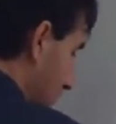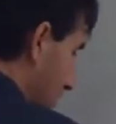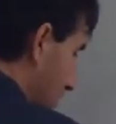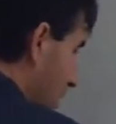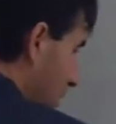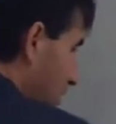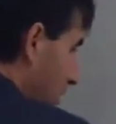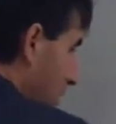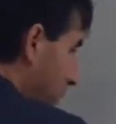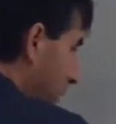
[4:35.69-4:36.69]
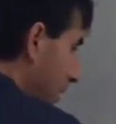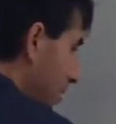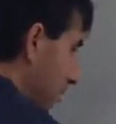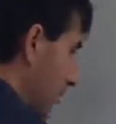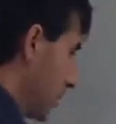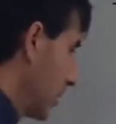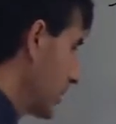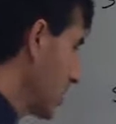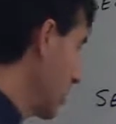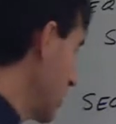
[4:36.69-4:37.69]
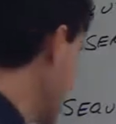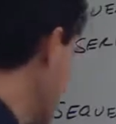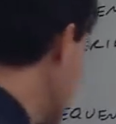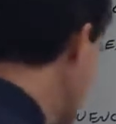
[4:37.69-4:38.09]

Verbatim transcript: Oh, let me ask you. So this,